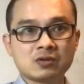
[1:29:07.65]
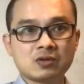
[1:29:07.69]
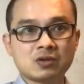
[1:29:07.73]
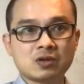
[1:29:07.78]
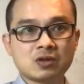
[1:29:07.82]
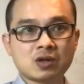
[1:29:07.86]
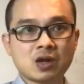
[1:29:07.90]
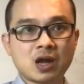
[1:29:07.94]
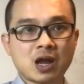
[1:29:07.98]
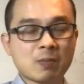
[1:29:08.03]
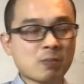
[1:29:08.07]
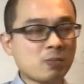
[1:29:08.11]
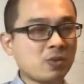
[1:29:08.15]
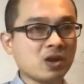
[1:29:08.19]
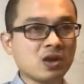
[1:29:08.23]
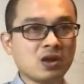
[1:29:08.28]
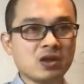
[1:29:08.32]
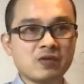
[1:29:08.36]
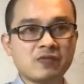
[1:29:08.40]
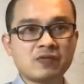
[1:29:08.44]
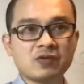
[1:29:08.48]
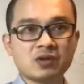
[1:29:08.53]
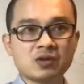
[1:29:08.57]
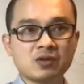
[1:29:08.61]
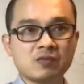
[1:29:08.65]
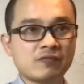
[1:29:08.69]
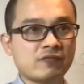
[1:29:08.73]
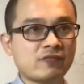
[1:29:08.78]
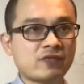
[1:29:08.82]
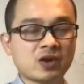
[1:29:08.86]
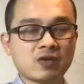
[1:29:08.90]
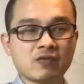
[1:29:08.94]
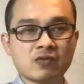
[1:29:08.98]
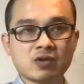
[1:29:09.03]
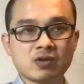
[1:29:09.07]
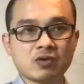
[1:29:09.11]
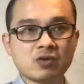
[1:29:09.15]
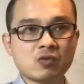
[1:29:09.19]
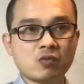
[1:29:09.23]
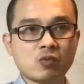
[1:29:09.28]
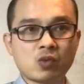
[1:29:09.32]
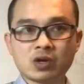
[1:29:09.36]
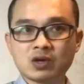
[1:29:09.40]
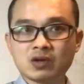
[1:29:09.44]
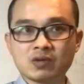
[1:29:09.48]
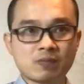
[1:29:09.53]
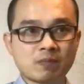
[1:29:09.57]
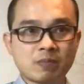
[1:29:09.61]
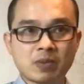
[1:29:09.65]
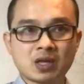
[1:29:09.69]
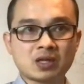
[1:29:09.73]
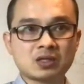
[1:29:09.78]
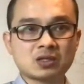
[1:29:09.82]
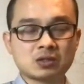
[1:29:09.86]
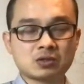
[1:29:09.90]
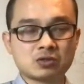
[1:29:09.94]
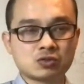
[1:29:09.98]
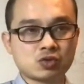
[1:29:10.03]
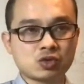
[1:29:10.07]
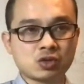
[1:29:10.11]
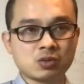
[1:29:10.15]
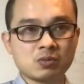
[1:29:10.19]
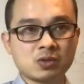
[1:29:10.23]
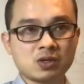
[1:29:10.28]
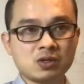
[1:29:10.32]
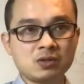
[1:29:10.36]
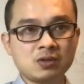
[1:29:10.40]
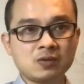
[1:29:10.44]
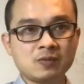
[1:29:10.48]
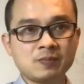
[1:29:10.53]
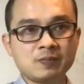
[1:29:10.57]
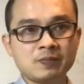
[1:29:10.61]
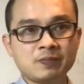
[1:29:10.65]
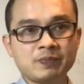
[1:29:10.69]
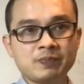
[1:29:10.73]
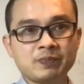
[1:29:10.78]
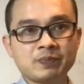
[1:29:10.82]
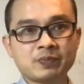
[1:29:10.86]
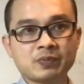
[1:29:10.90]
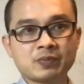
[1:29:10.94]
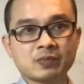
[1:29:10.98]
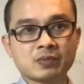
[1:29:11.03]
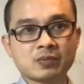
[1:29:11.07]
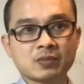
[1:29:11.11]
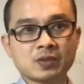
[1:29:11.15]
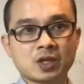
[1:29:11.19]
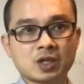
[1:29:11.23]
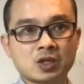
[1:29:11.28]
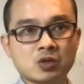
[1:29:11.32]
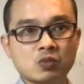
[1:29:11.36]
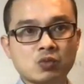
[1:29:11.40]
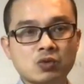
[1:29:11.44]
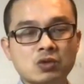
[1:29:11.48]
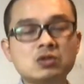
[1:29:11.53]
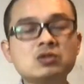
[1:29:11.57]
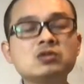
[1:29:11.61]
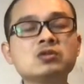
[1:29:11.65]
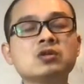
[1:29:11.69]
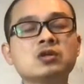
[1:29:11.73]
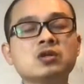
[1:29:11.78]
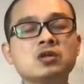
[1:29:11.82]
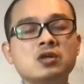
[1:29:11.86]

I believe in it, very good, one of the best treatment in the world.